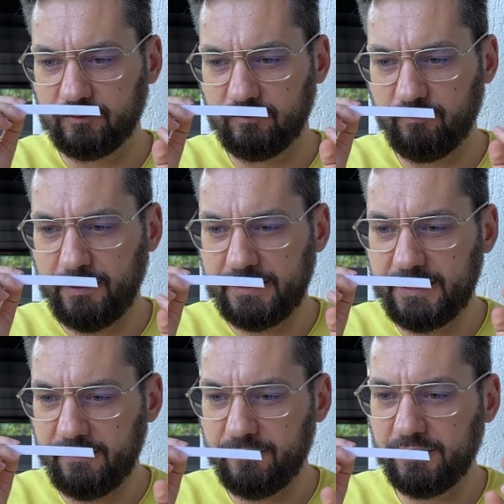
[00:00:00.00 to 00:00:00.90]
but
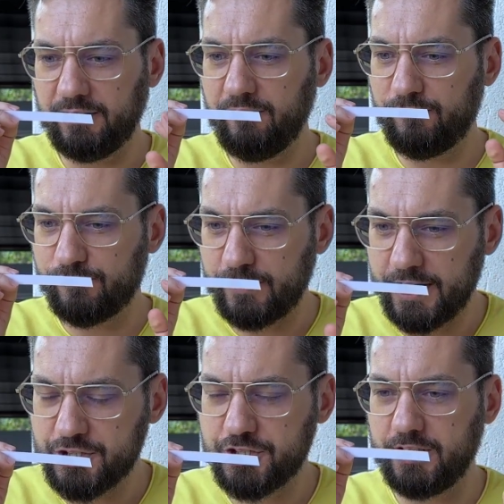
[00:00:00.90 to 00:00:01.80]
definitely
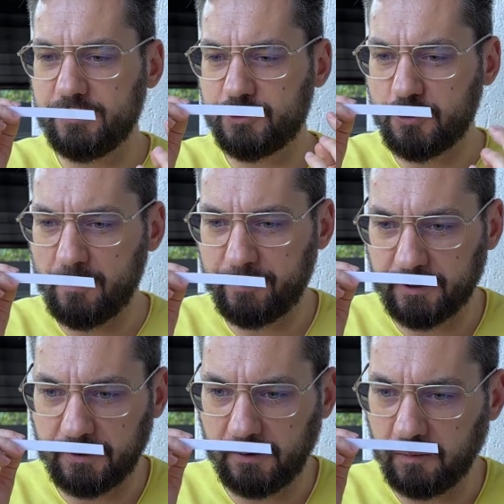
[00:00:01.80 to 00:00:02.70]
fresh and
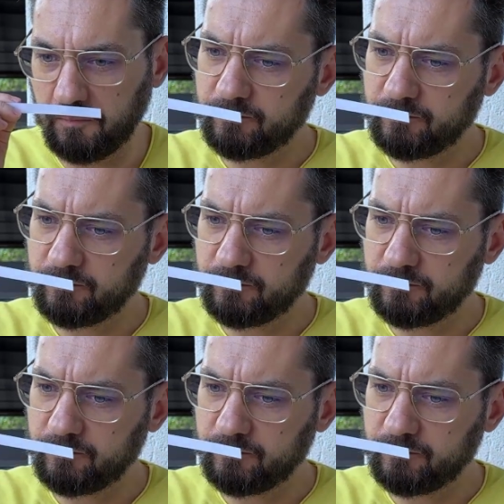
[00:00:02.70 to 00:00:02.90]
tropical.